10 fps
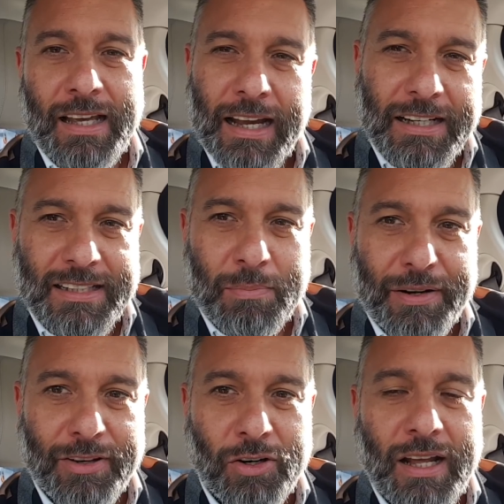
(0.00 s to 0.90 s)
hurting
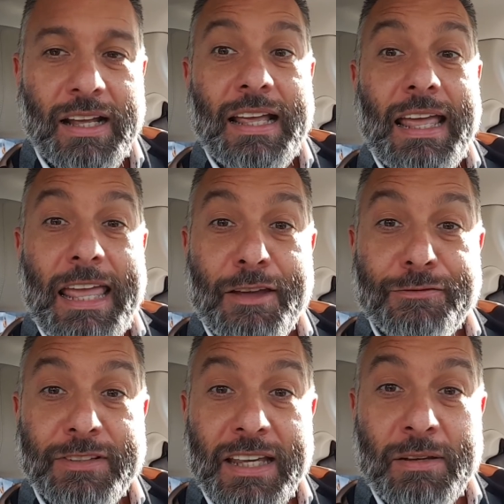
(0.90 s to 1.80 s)
Barcelona
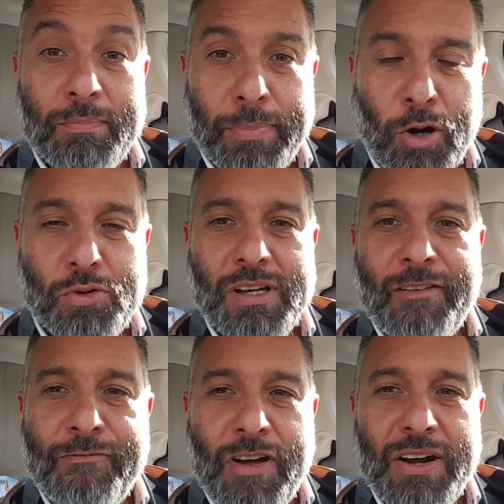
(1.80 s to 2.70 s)
if they impose
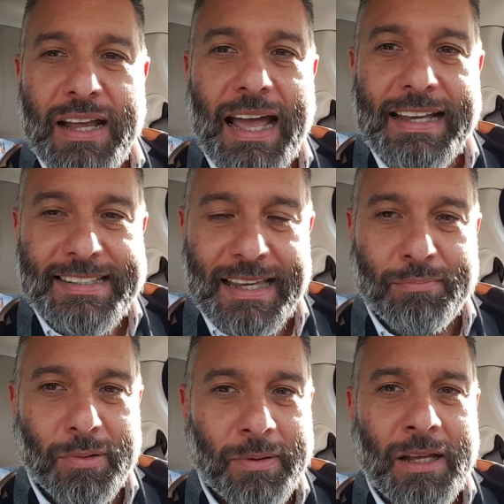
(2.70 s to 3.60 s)
a very high
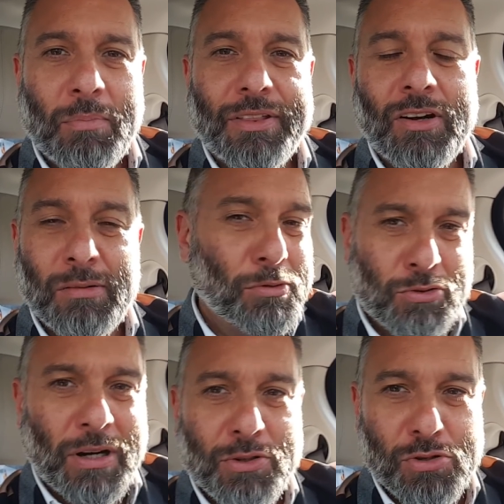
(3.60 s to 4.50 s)
tempo. Barcelona will
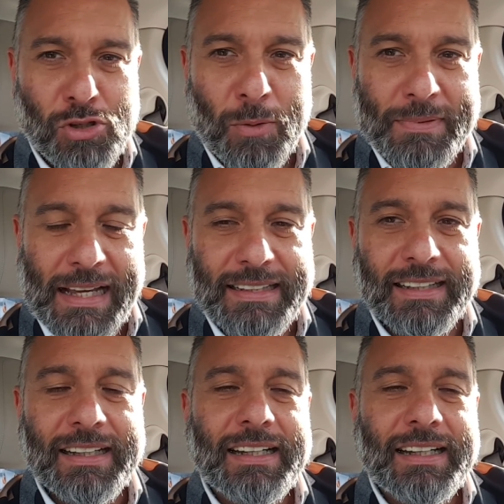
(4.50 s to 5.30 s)
try to stop that.